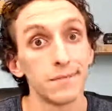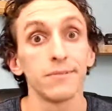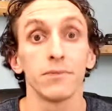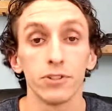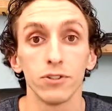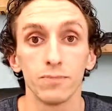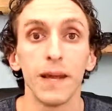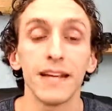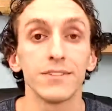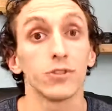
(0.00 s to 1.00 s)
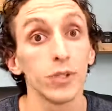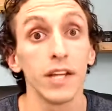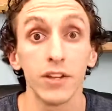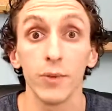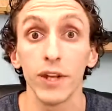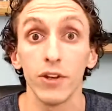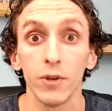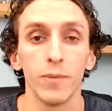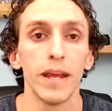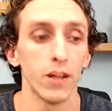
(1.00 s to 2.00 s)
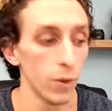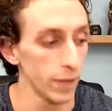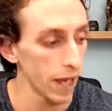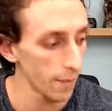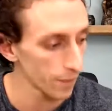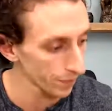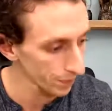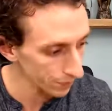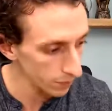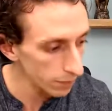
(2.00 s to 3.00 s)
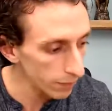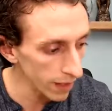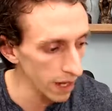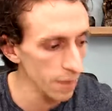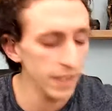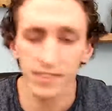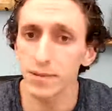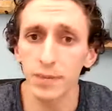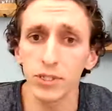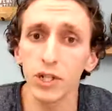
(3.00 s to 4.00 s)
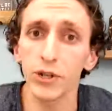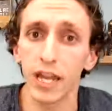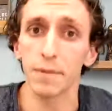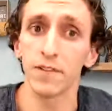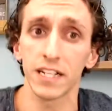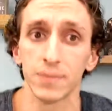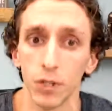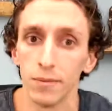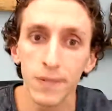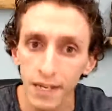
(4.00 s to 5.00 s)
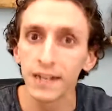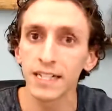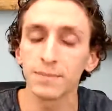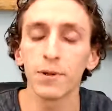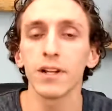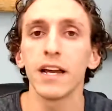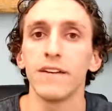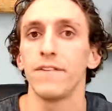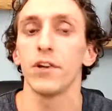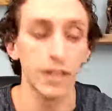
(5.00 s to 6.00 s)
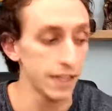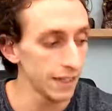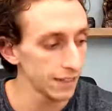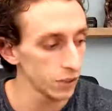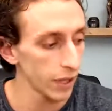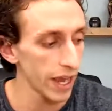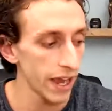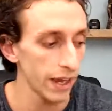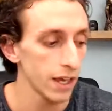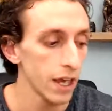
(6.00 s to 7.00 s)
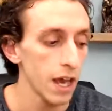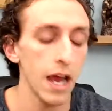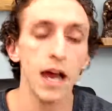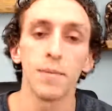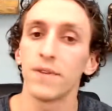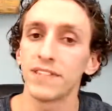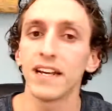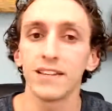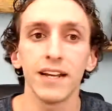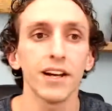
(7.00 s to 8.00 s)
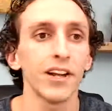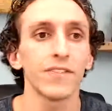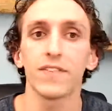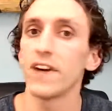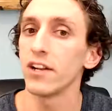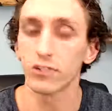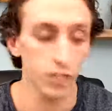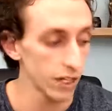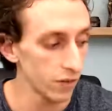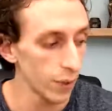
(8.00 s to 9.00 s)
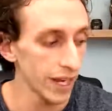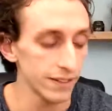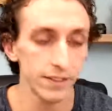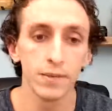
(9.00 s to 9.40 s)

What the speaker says: there's no space, and there's really nothing we can do to make it open up. And sometimes, you can't be flexible. That's part of life, and that's okay. But if it's not there, you have to find alternative ways.